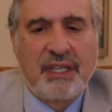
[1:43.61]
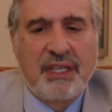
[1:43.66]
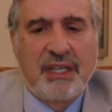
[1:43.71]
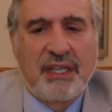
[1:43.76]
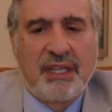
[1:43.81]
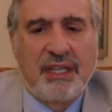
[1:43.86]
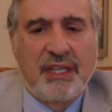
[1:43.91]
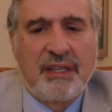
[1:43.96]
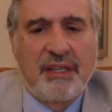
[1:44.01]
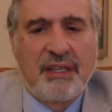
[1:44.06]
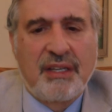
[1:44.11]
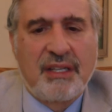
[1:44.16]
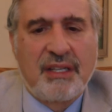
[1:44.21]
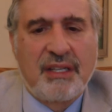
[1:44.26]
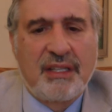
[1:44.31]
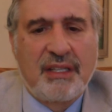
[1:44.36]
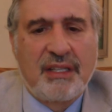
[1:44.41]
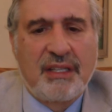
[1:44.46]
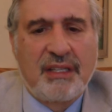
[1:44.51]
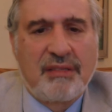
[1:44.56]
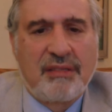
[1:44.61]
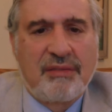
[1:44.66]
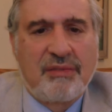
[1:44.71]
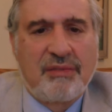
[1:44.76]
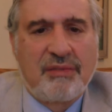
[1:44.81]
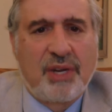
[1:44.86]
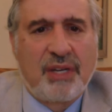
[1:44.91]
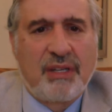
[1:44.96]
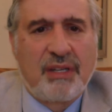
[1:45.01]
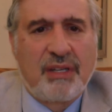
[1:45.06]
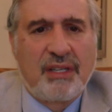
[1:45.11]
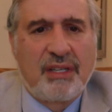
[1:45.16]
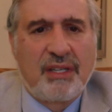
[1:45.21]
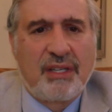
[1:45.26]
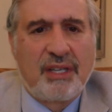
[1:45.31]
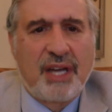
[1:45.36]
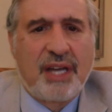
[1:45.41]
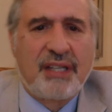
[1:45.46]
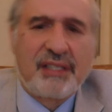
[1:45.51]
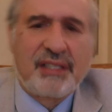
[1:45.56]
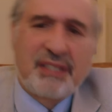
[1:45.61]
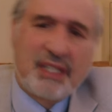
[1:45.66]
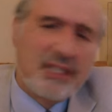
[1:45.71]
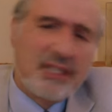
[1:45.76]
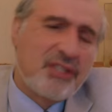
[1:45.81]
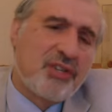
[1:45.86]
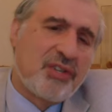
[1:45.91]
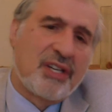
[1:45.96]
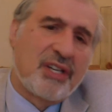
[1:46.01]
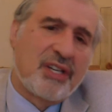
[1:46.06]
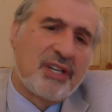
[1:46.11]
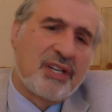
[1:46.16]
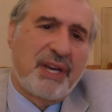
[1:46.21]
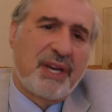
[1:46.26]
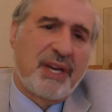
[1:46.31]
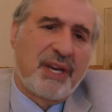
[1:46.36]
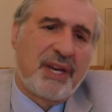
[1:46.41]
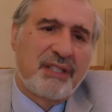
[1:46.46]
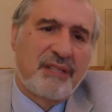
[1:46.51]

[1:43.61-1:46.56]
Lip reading: what I didn't talk about,